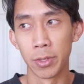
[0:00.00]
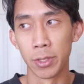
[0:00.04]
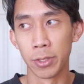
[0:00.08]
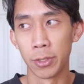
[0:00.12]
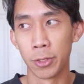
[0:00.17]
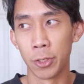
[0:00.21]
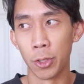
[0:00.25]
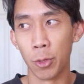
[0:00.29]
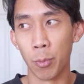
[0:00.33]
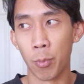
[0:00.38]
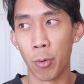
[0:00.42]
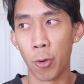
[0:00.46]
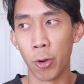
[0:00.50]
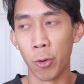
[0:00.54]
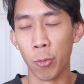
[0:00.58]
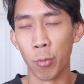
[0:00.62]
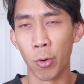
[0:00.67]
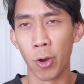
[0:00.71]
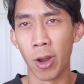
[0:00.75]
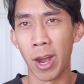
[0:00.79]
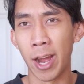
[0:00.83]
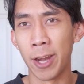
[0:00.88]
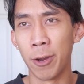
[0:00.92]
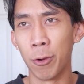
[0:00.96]
to the point
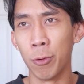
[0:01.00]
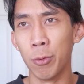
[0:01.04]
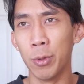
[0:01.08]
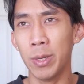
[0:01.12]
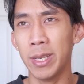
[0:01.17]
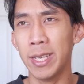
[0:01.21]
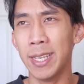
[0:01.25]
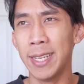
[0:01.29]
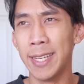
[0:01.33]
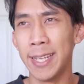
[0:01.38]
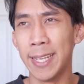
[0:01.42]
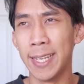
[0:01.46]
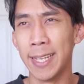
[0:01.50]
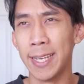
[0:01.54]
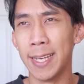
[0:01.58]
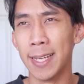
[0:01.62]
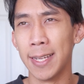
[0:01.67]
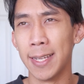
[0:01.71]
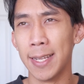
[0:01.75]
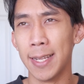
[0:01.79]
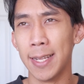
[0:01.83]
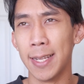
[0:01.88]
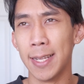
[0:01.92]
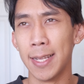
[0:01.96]
where I don't need
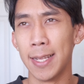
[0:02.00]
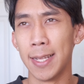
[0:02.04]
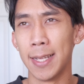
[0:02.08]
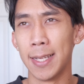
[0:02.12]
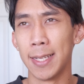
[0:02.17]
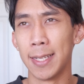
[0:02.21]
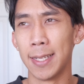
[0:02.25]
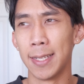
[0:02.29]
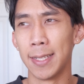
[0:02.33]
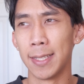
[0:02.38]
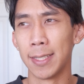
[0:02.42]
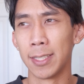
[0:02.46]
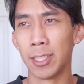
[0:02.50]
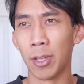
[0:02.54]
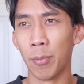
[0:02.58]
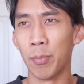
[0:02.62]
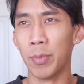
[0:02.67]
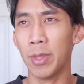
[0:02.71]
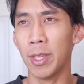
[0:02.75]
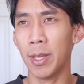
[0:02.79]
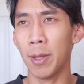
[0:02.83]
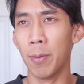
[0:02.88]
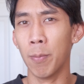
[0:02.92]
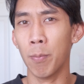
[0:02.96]

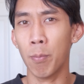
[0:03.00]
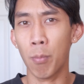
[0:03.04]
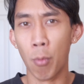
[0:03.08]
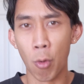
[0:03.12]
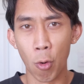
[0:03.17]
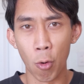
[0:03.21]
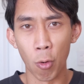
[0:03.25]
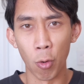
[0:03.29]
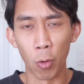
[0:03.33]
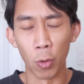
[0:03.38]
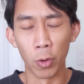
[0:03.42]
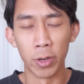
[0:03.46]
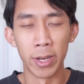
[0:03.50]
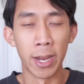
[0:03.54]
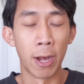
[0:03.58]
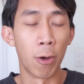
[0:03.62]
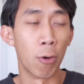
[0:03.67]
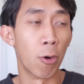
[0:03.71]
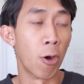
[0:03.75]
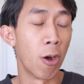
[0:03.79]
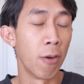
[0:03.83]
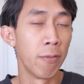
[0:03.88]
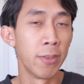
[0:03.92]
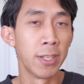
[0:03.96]
something more.
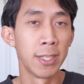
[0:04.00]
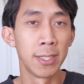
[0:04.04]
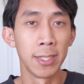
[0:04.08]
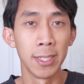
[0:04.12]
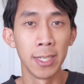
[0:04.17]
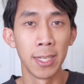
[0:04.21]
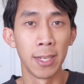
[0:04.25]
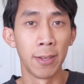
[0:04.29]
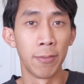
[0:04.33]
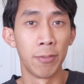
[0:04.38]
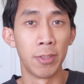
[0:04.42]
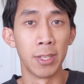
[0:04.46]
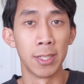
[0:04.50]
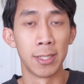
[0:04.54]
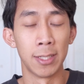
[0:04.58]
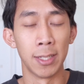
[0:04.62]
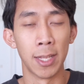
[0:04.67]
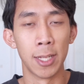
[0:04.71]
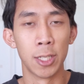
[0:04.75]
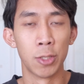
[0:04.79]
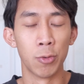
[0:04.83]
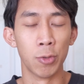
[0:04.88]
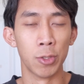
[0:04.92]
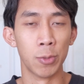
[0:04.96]
Now, obviously, if this
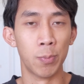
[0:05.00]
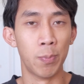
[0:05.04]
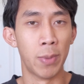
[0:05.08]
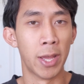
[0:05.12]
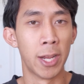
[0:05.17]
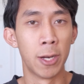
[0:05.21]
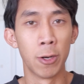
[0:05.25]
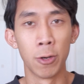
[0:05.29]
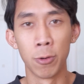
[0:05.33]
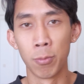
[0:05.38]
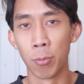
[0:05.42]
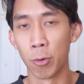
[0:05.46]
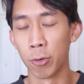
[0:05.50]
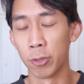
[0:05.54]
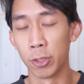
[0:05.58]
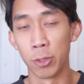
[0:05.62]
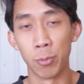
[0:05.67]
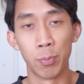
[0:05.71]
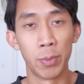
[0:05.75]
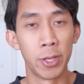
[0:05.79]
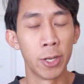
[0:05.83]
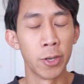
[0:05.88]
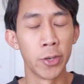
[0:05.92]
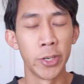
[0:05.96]
lens was better, more
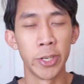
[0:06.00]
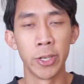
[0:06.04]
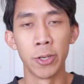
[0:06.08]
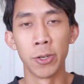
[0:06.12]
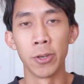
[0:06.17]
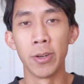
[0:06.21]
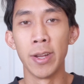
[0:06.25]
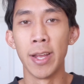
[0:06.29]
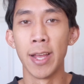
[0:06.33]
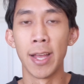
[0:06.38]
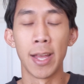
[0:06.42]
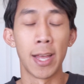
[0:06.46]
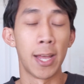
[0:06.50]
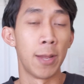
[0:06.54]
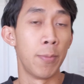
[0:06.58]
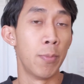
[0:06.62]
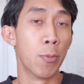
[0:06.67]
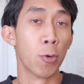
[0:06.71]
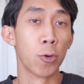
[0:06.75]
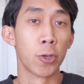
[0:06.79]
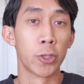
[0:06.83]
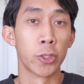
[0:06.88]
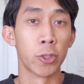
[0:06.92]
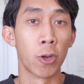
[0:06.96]
superior,
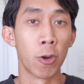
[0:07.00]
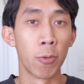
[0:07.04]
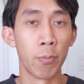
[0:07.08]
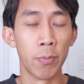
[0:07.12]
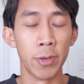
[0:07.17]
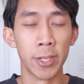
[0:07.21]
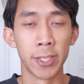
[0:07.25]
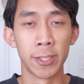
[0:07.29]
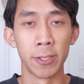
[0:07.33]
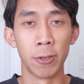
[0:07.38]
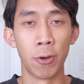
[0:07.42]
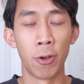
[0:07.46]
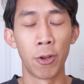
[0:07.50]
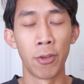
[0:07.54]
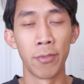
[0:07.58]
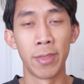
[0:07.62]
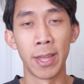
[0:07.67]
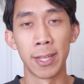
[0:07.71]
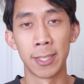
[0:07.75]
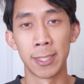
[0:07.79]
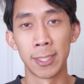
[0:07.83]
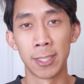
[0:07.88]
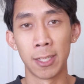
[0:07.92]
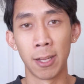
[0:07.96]
had more sharpness and all
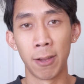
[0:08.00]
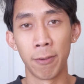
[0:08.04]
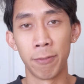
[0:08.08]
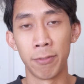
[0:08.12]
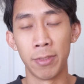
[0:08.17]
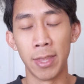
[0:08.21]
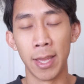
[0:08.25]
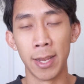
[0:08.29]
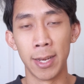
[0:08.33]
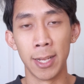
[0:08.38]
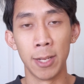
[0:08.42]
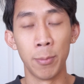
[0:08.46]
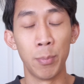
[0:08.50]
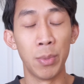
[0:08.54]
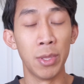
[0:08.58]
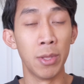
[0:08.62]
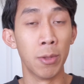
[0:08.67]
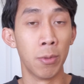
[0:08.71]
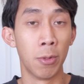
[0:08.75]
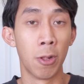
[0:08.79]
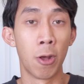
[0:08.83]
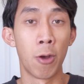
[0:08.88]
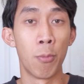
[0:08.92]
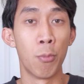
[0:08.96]
that stuff, then it'd
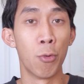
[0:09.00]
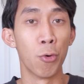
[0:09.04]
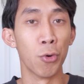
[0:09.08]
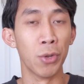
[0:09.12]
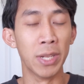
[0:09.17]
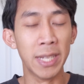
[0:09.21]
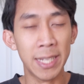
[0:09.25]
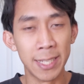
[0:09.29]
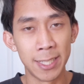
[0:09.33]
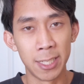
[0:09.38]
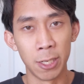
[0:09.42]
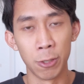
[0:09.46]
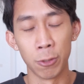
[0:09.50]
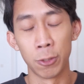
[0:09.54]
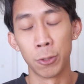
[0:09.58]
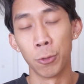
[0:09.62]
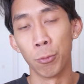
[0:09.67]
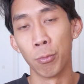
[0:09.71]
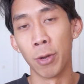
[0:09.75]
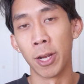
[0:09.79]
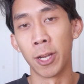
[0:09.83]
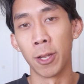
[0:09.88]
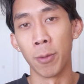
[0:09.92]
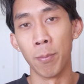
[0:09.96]
be a lot more easier
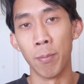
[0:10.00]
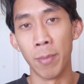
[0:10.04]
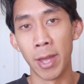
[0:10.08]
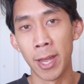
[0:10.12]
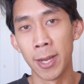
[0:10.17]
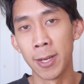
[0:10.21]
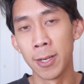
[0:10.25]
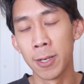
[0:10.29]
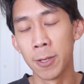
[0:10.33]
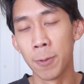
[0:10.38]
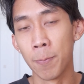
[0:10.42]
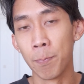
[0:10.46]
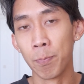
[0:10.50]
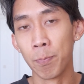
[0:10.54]
to recommend.